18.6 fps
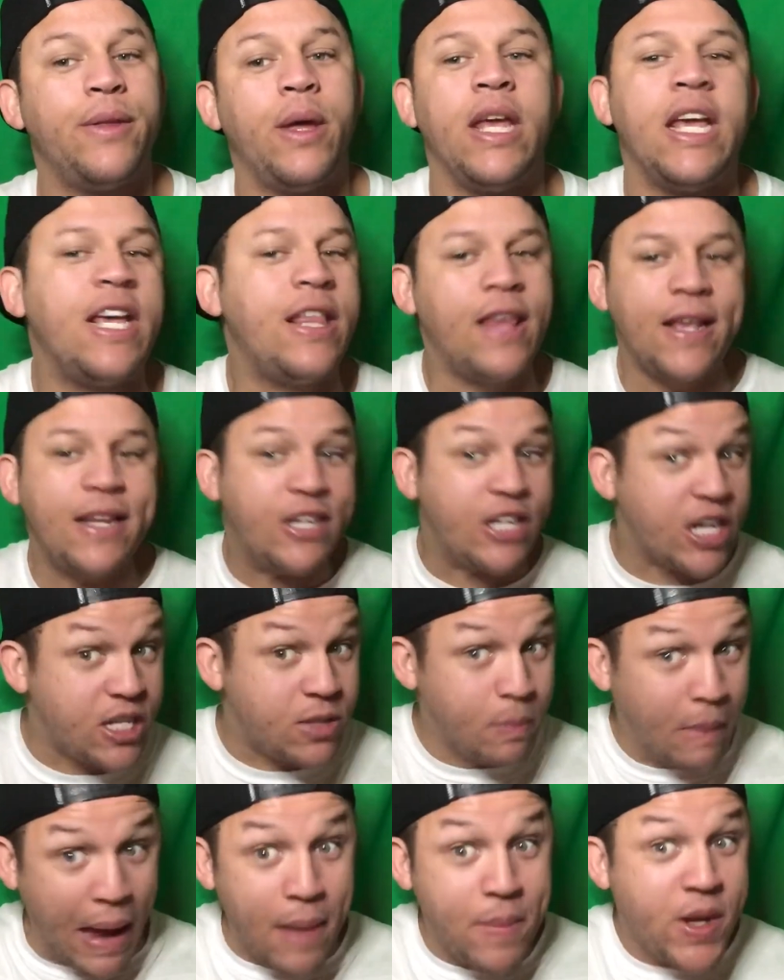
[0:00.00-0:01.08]
It's just
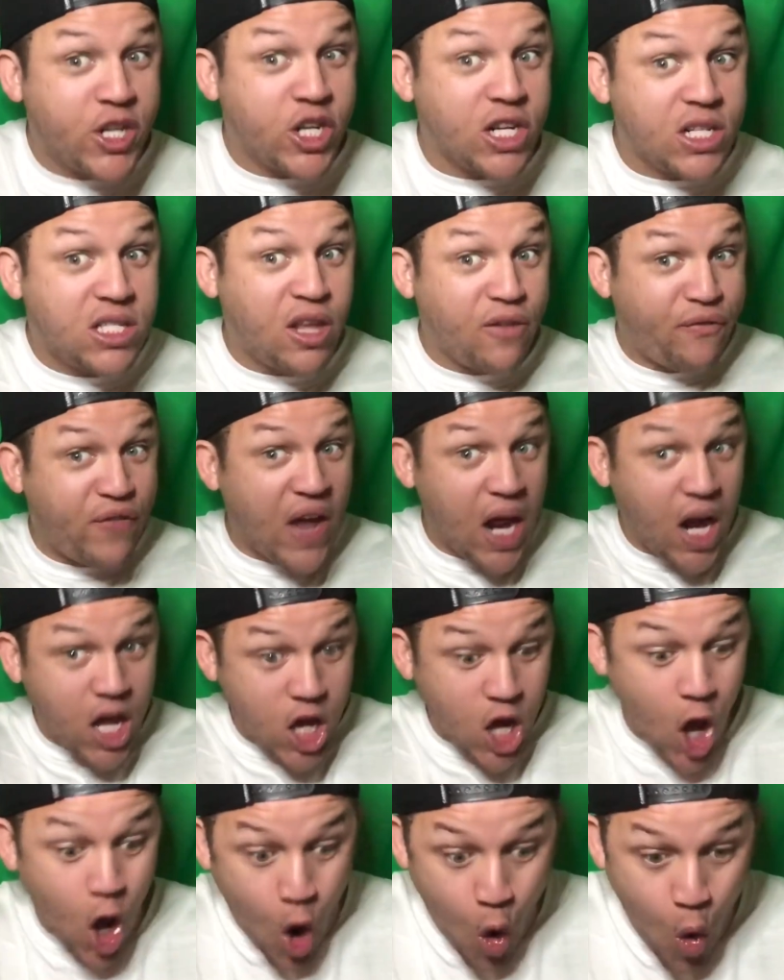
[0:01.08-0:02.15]
maybe just the
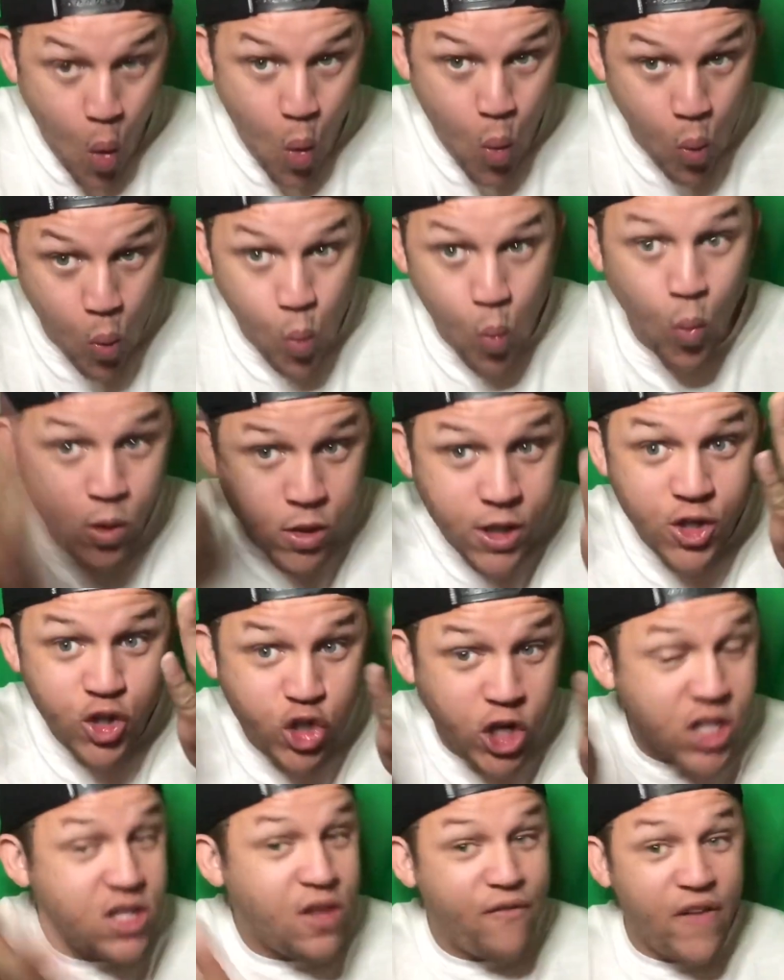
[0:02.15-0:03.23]
video. It's
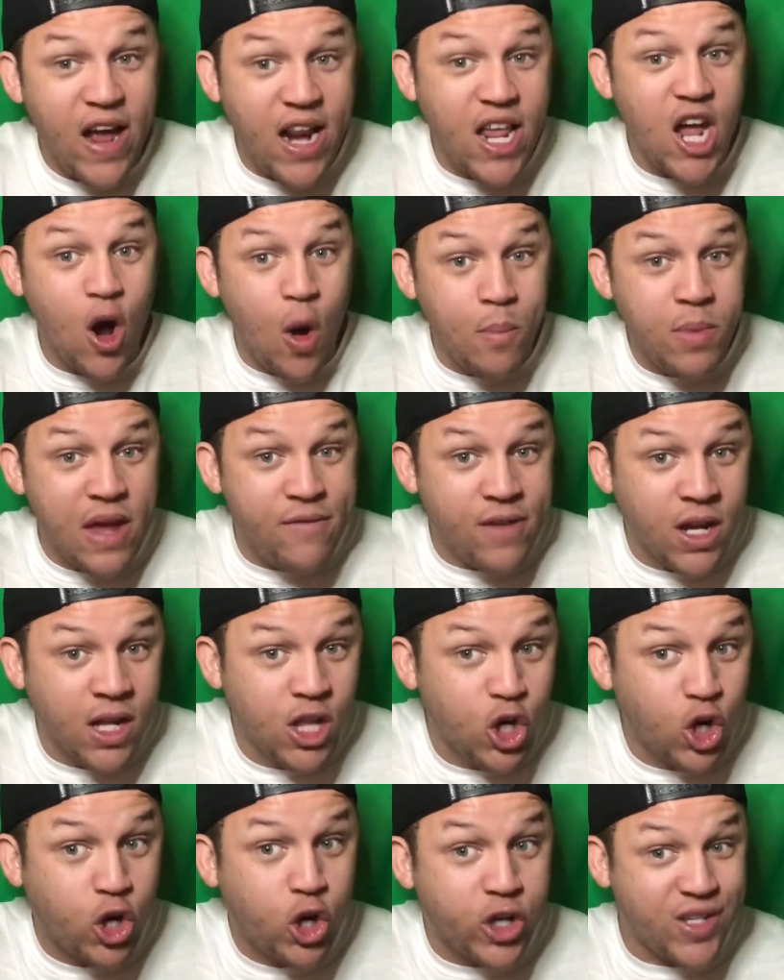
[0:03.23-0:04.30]
just the video. I'm giving a
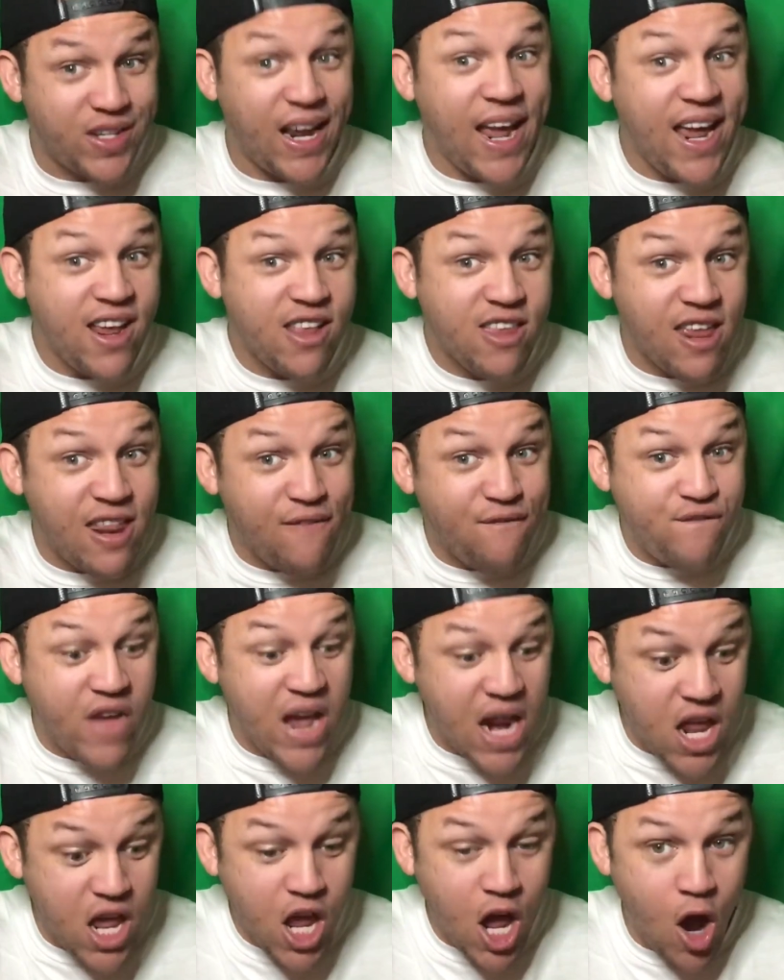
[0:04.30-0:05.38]
little critique to the
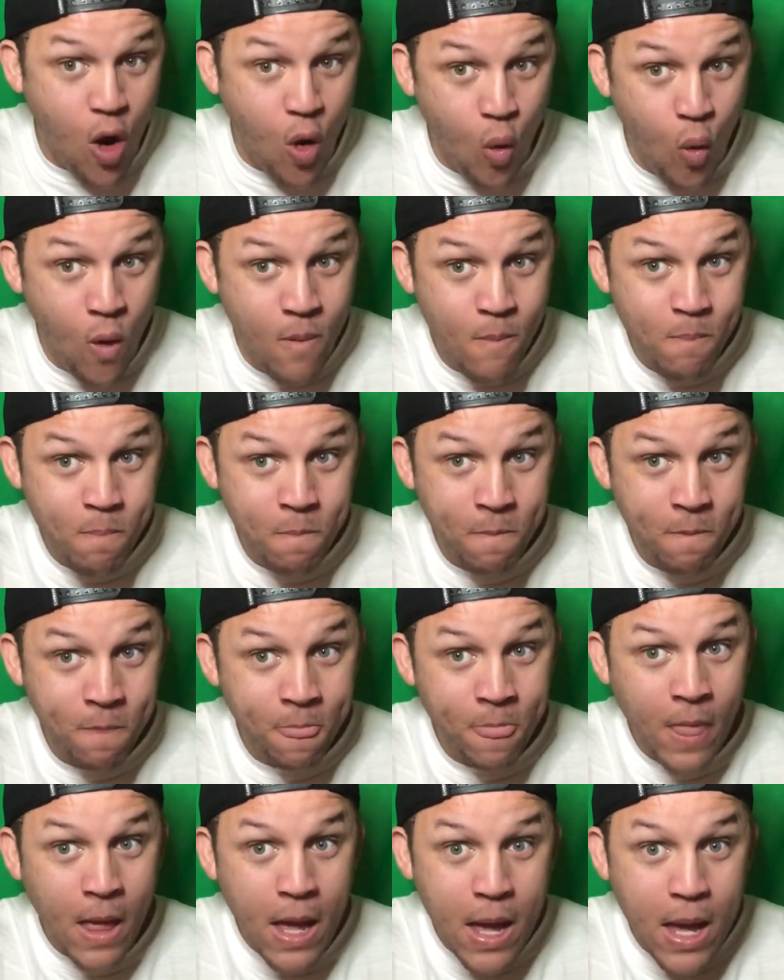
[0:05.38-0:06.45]
video.
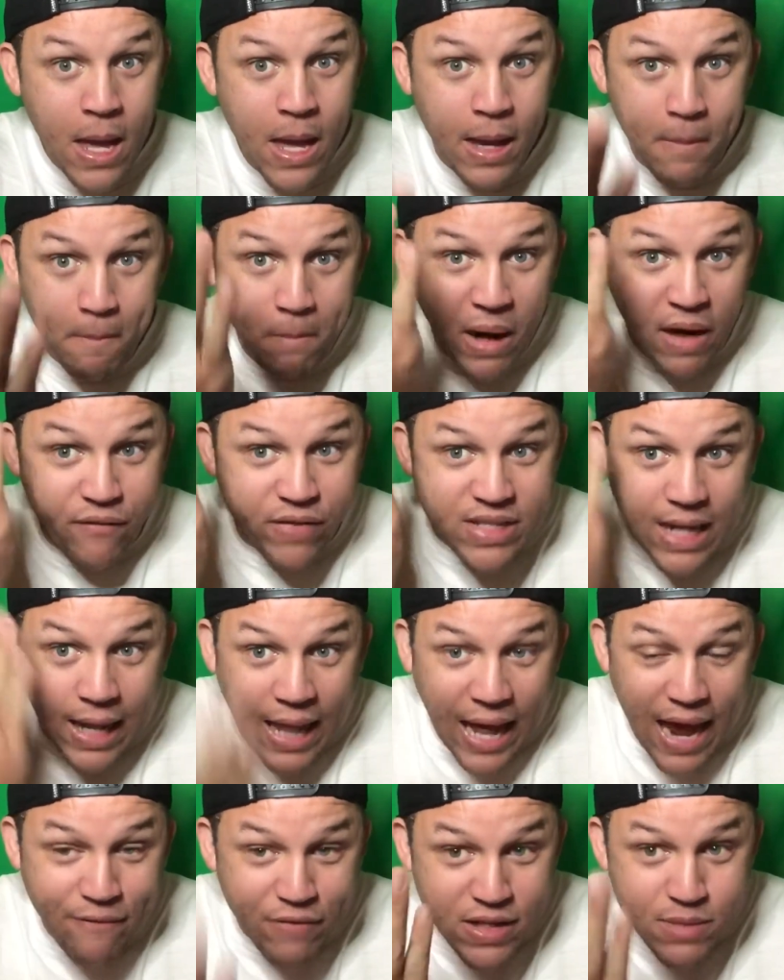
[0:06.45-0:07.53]
But if it's a
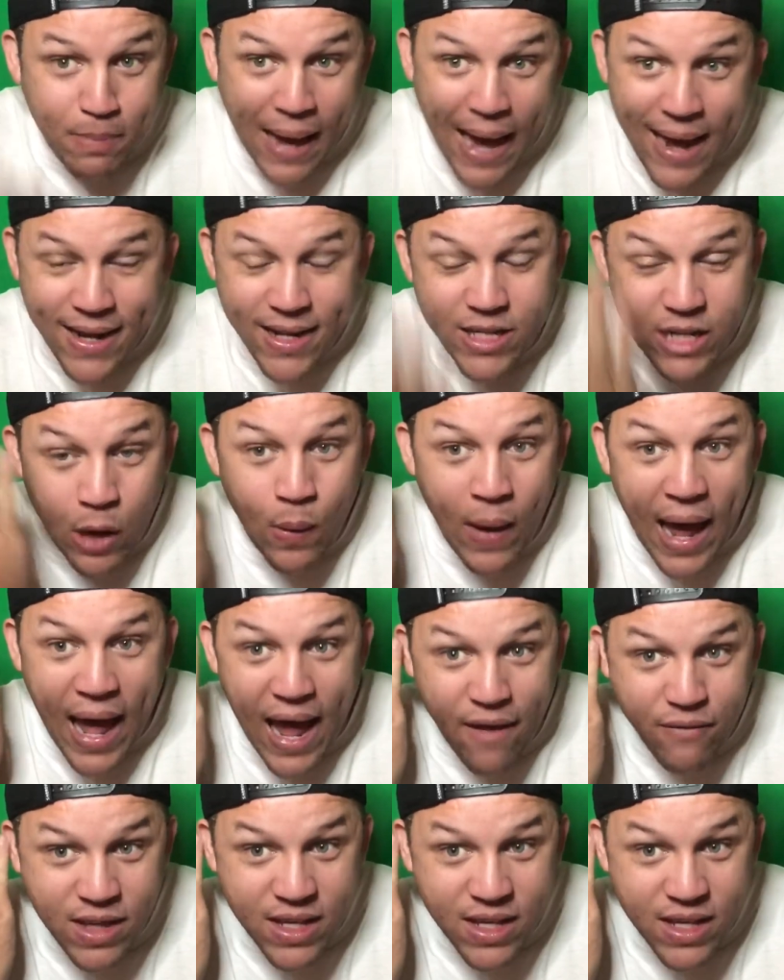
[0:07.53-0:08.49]
lifeless body, don't have the